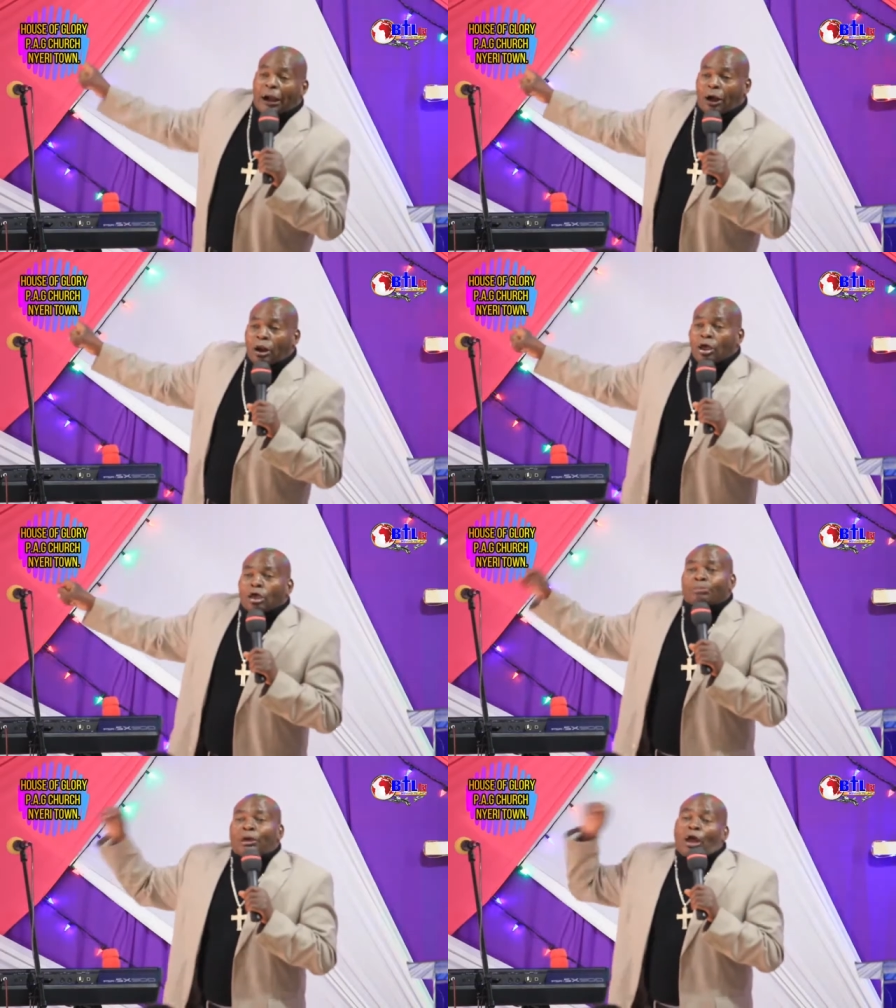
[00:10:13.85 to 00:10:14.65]
hell
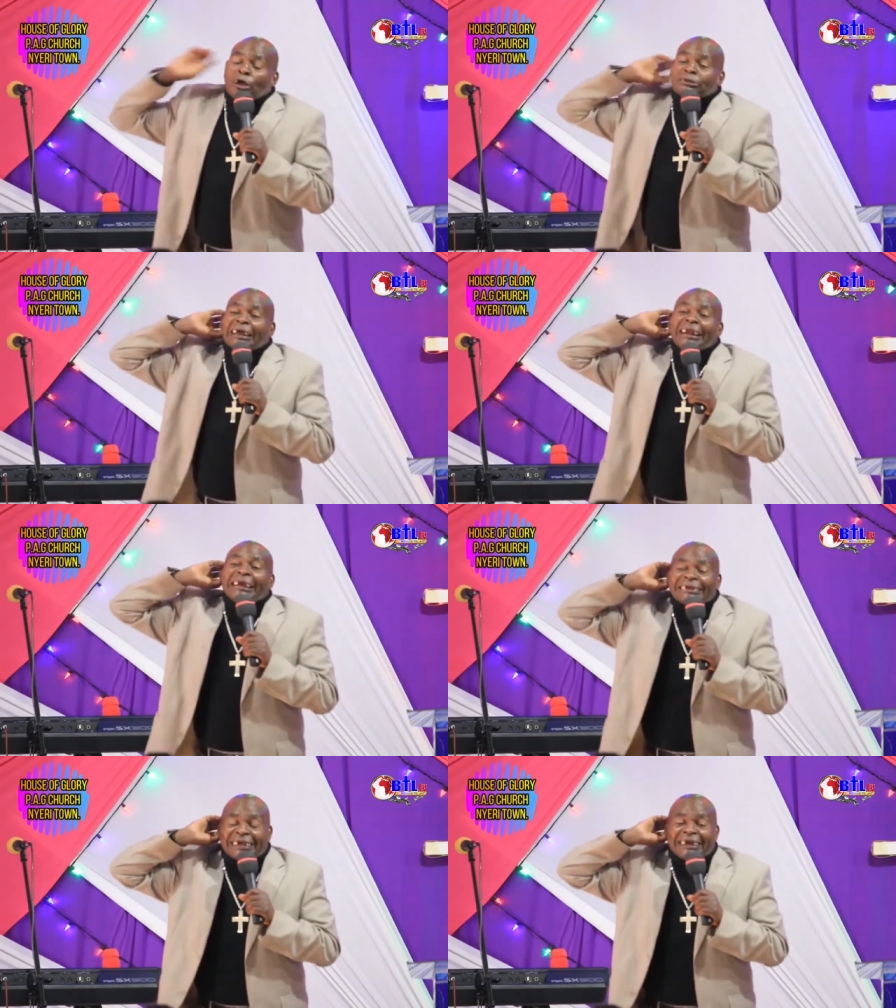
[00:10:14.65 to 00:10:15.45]
because they
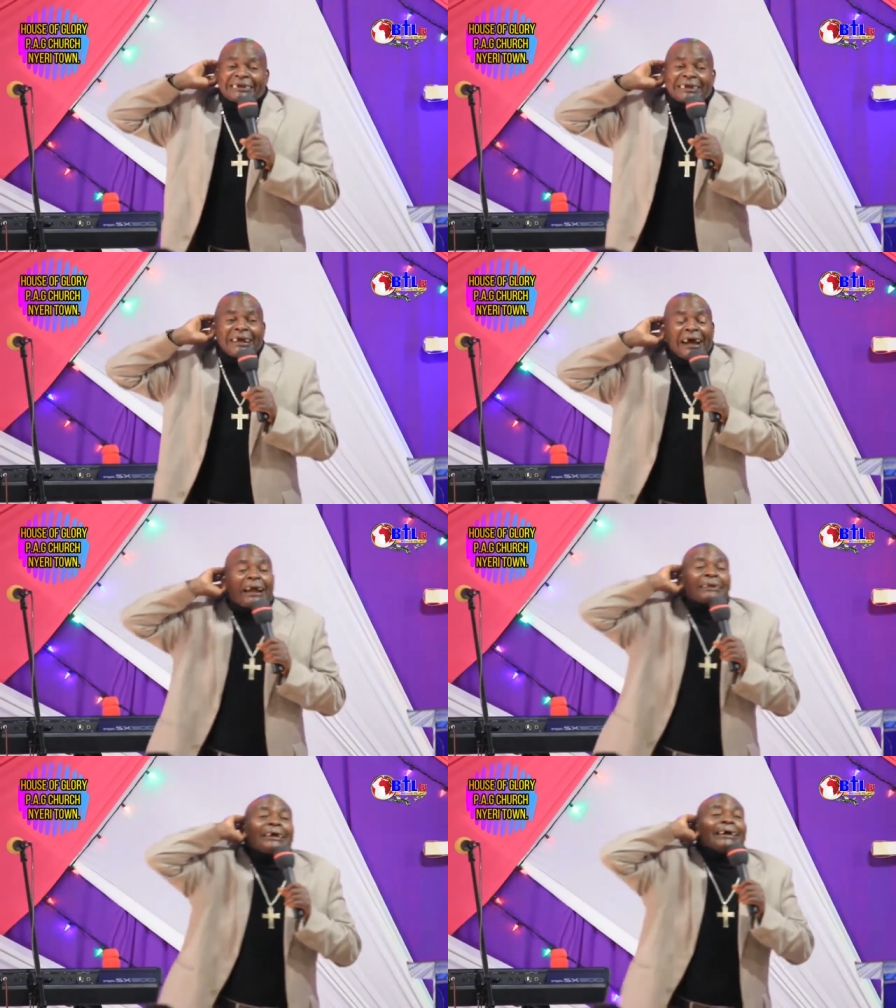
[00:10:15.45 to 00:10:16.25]
listened
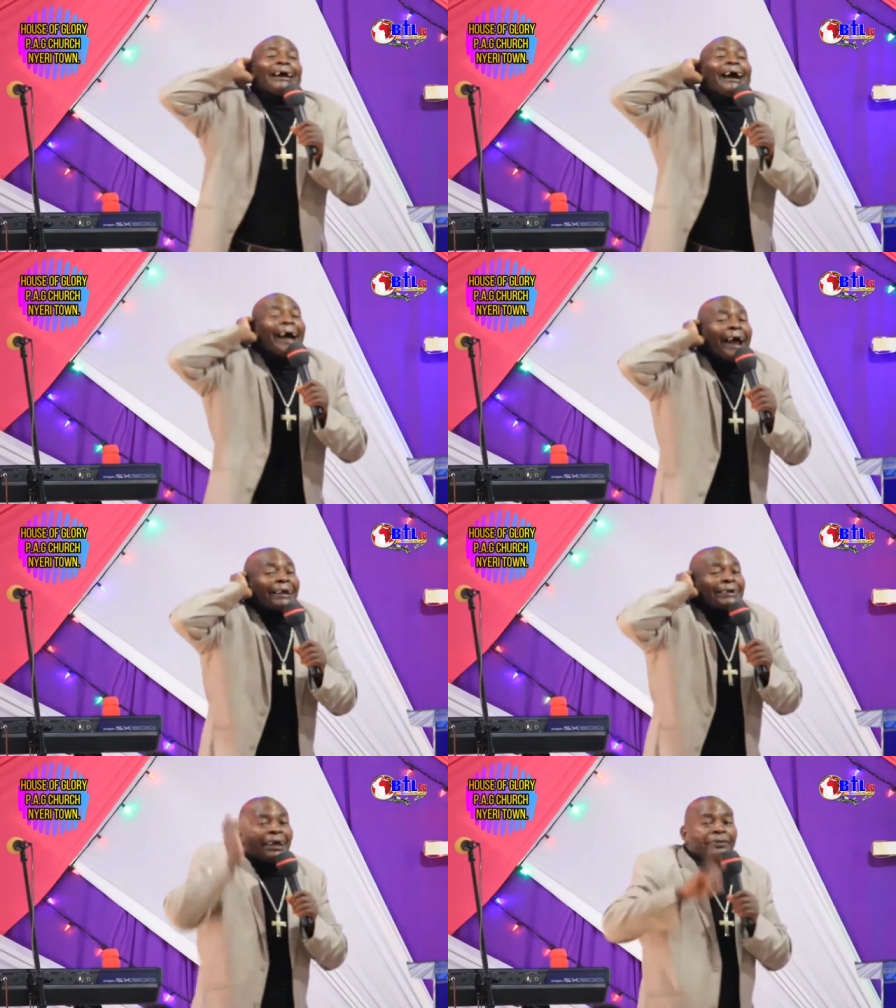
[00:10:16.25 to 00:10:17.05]
and they
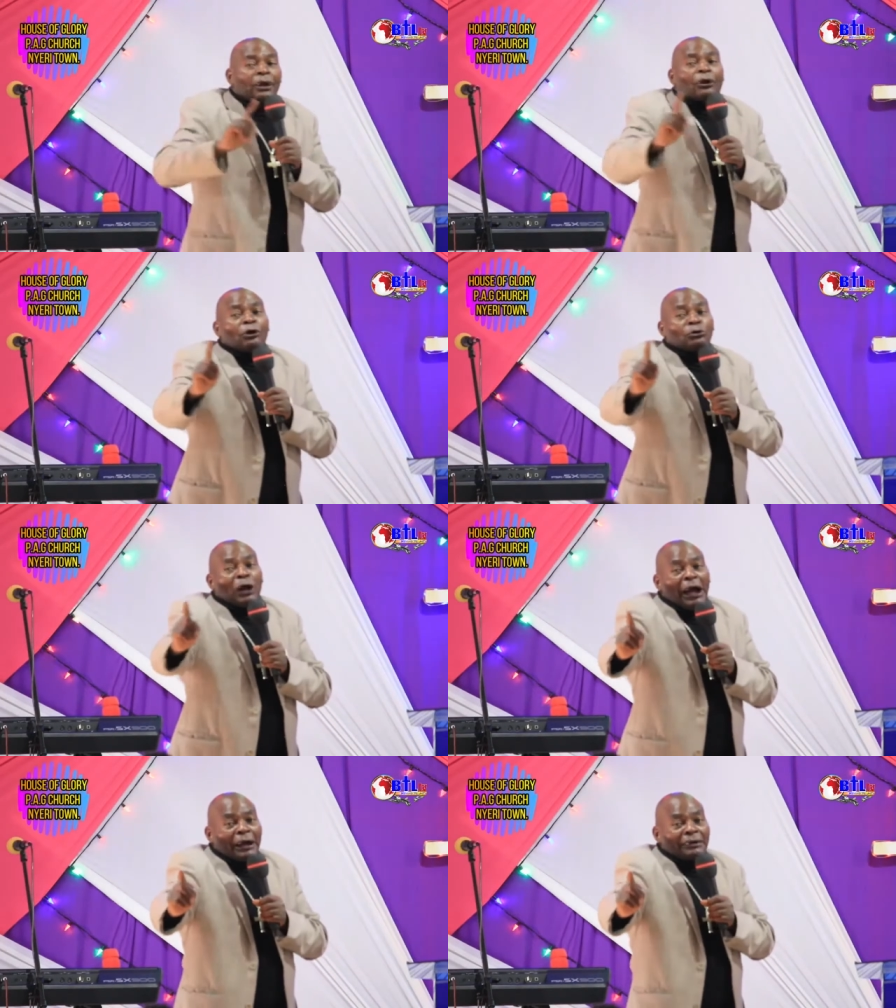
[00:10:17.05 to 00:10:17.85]
heard the wrong
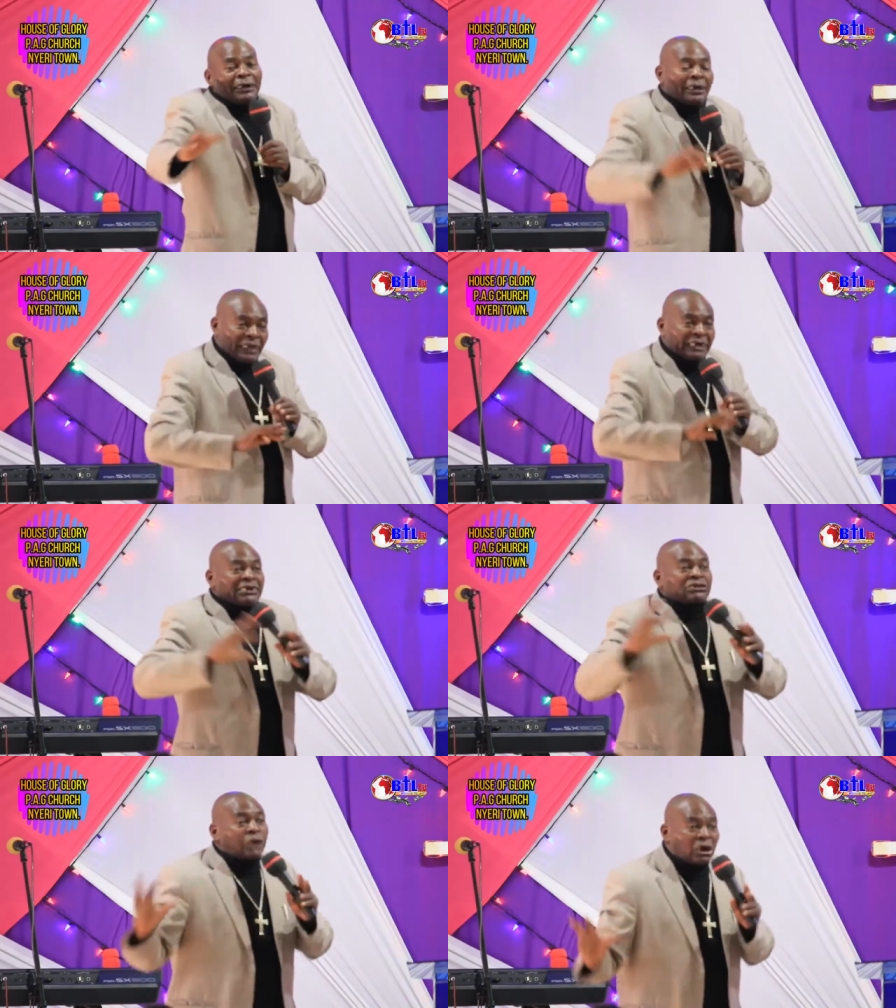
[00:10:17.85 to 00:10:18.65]
word, the
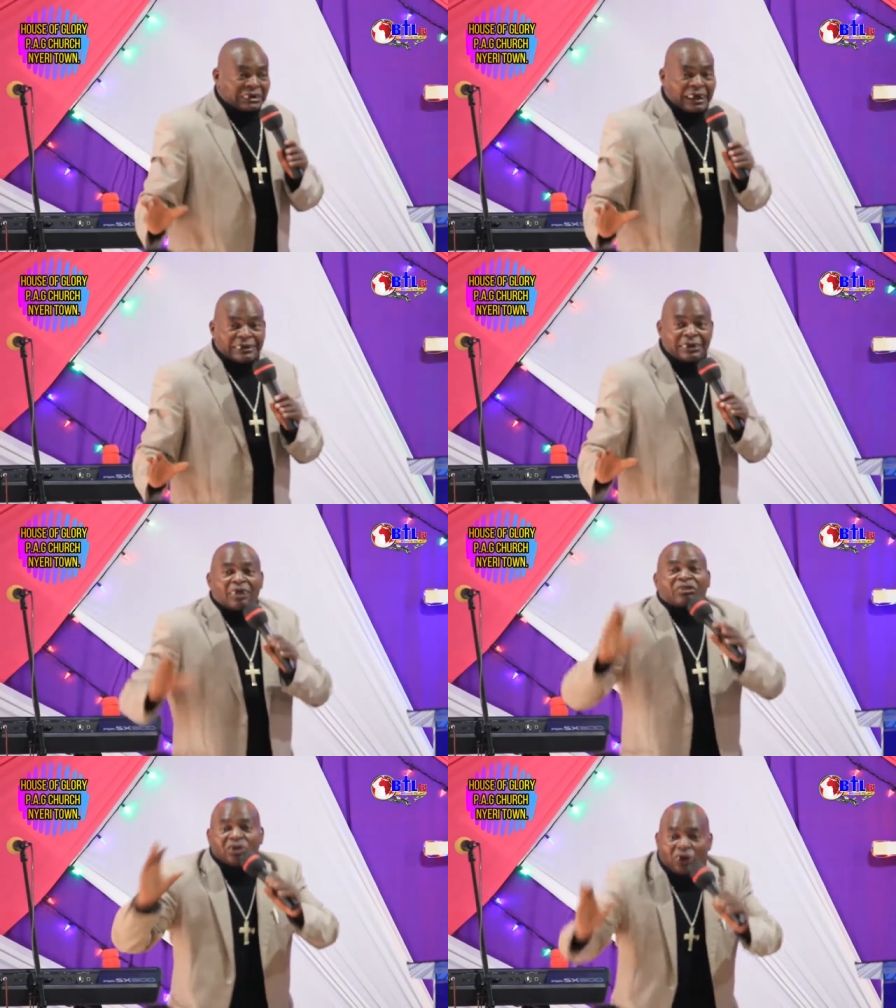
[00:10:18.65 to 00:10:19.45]

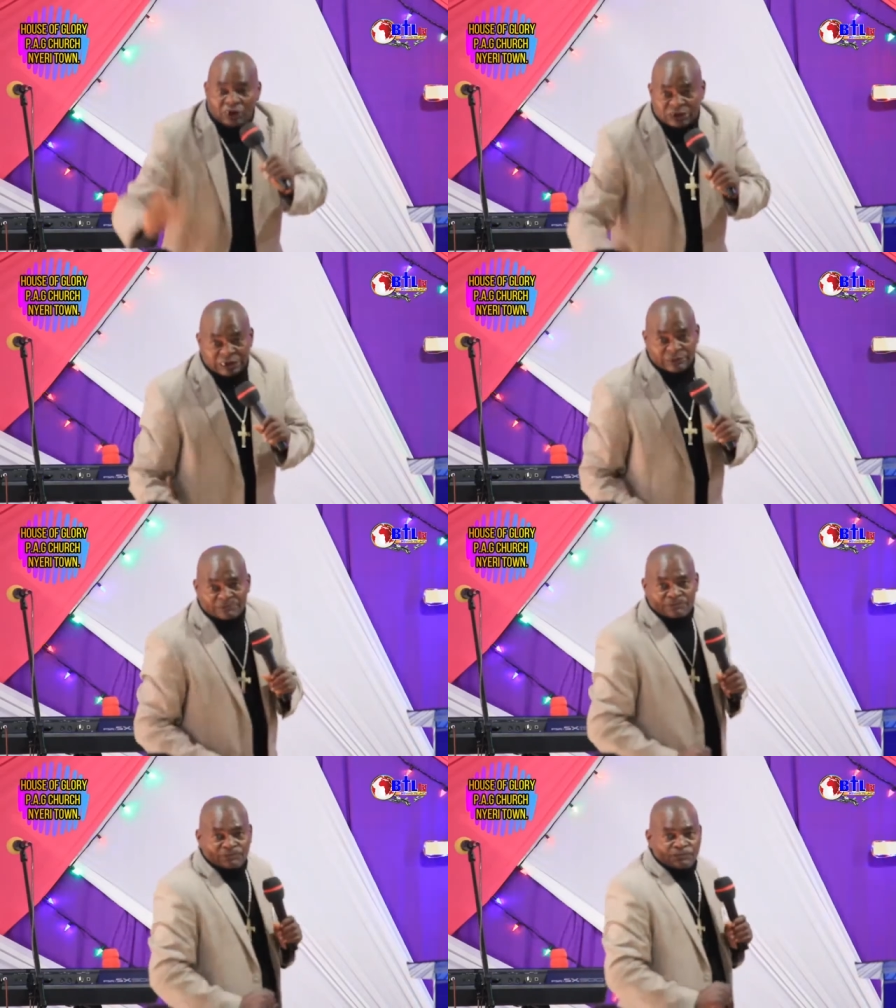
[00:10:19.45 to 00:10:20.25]
distorted theology.